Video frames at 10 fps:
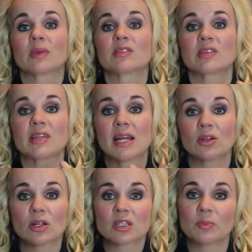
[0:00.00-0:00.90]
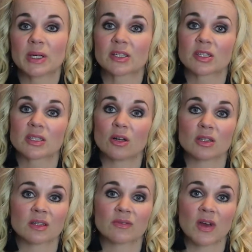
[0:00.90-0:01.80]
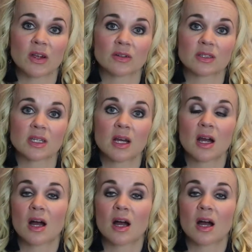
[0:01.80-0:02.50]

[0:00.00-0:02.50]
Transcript: So take lots of pictures, lots of phones.